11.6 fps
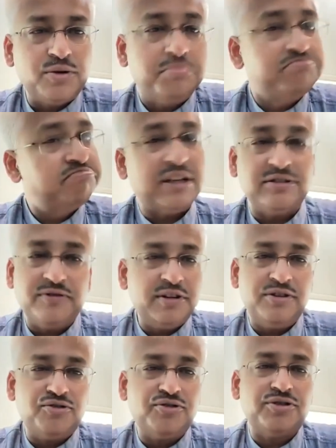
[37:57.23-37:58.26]
So that's a
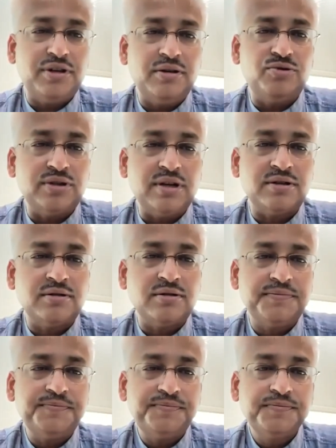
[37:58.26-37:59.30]
very interesting use cases.